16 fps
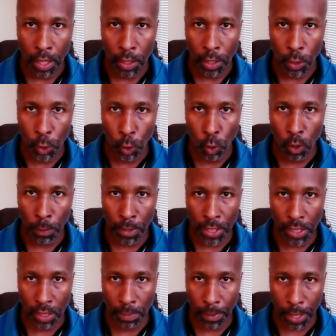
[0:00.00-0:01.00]
Your
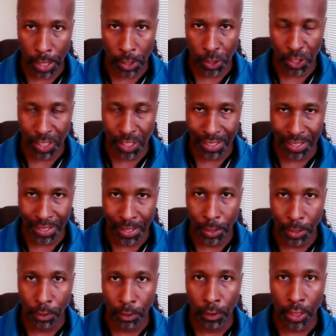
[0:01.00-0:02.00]
participation,
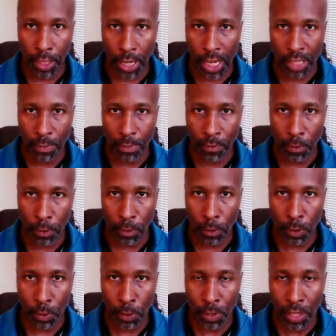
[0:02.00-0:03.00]
your engagement for
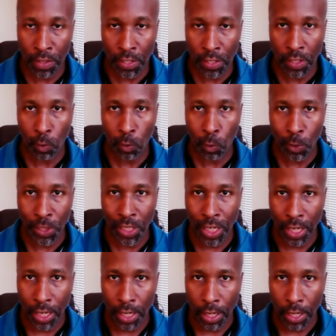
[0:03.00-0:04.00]
in this course
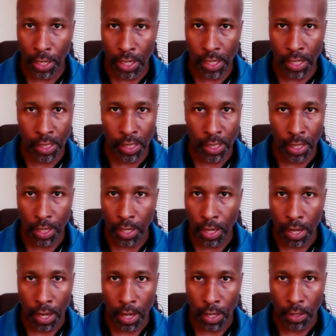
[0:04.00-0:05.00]
is
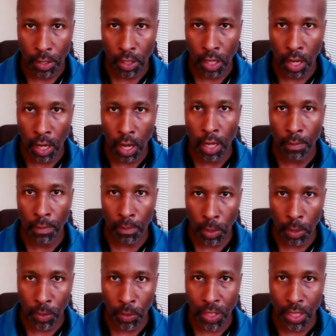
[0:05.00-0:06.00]
to the
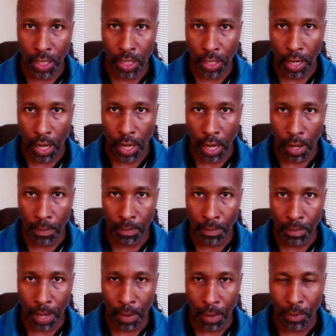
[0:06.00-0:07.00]
utmost, I
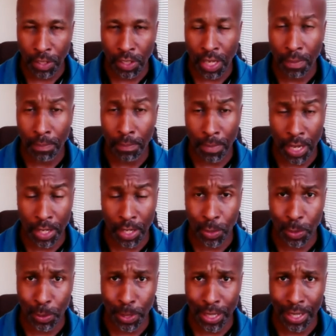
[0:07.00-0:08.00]
wouldn't say
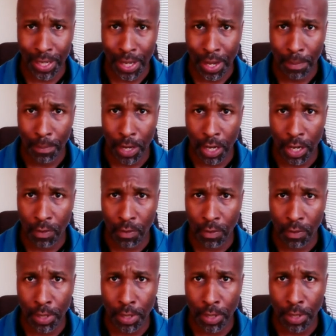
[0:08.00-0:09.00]
mandatory, but it
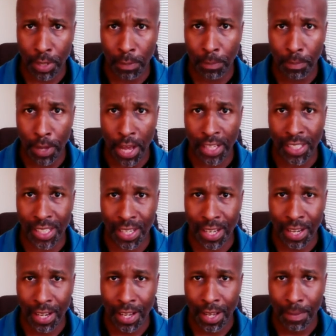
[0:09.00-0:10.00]
would be to your
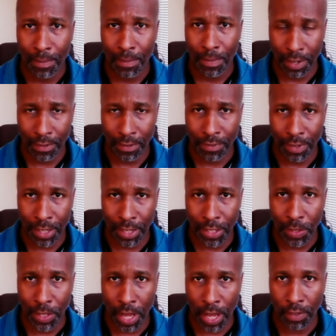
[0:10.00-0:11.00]
best benefit
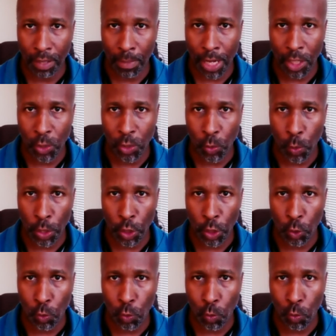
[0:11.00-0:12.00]
to definitely make sure
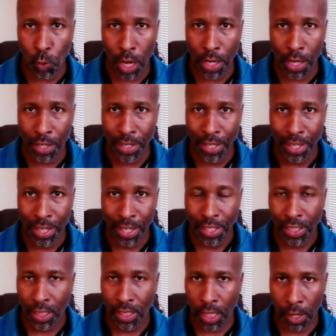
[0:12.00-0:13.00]
that you, one,
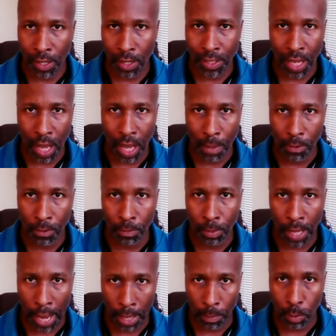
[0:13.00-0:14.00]
stay on top of
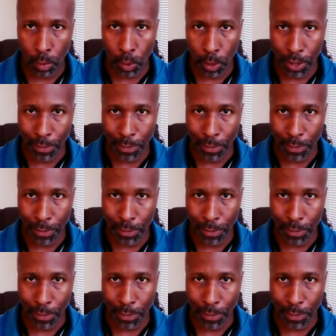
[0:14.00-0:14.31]
Blackboard.